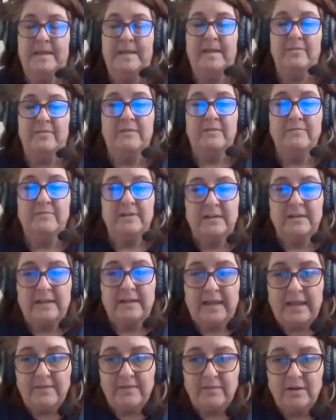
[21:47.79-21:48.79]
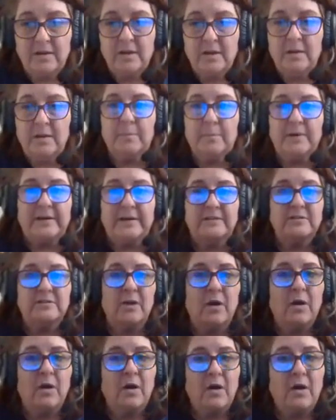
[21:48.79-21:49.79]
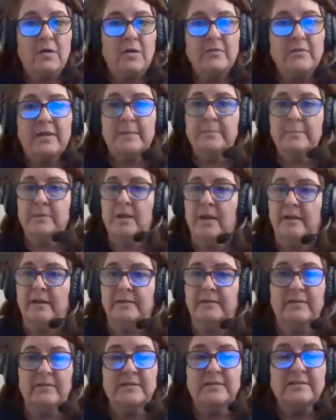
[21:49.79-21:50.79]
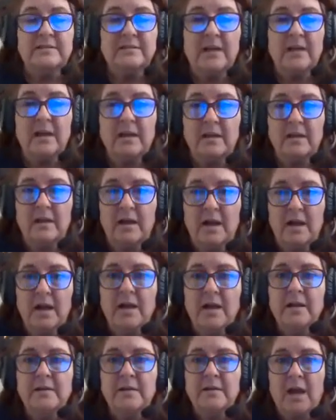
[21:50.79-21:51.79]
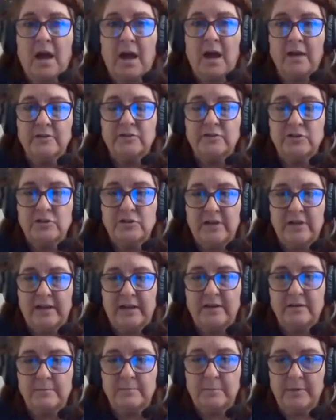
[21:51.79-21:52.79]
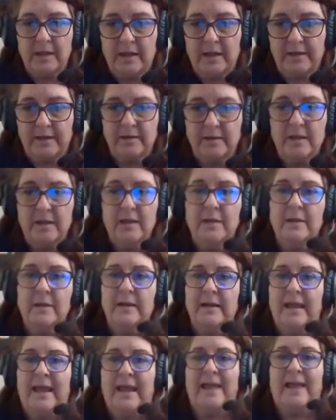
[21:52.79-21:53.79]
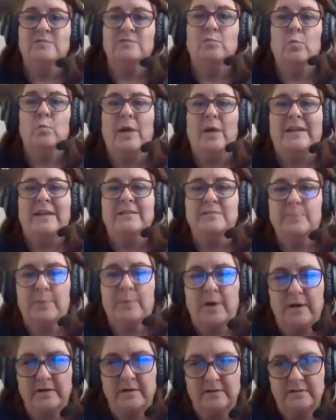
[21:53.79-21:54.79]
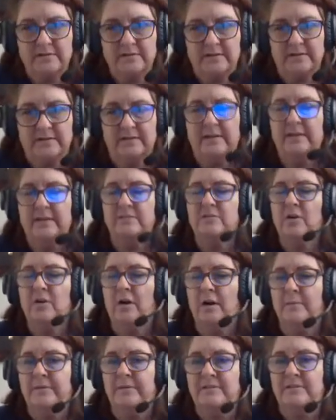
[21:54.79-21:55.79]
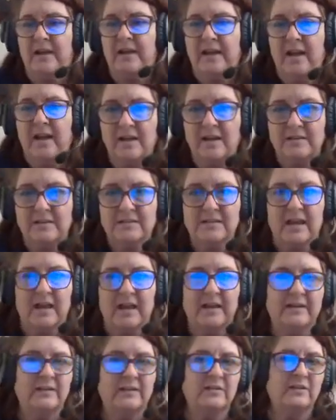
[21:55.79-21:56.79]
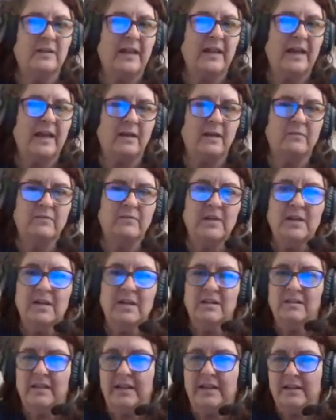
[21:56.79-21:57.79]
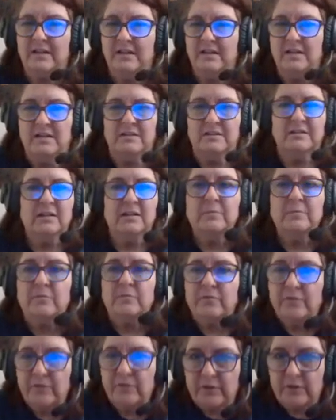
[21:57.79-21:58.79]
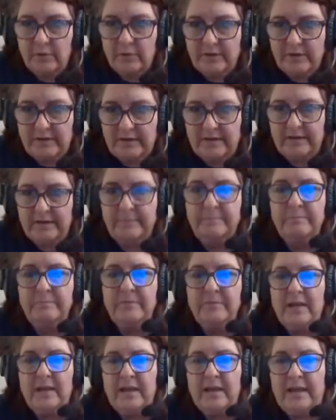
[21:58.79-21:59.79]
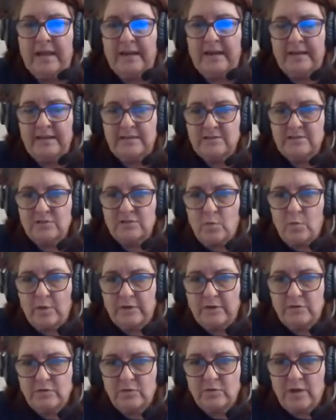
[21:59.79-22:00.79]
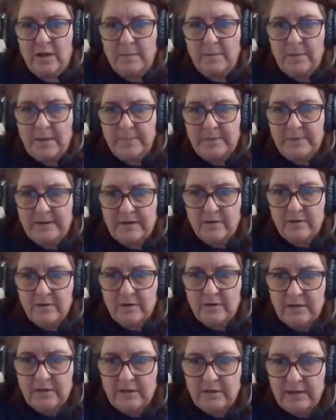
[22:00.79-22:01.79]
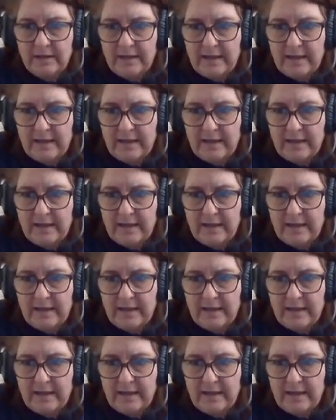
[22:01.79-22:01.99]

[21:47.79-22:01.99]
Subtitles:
Now, that vena cava brings all that blood. Now, this is unoxygenated blood, and it has waste products in it. It has carbon dioxide. It could have like lymph fluid in it. And it's going to come up here,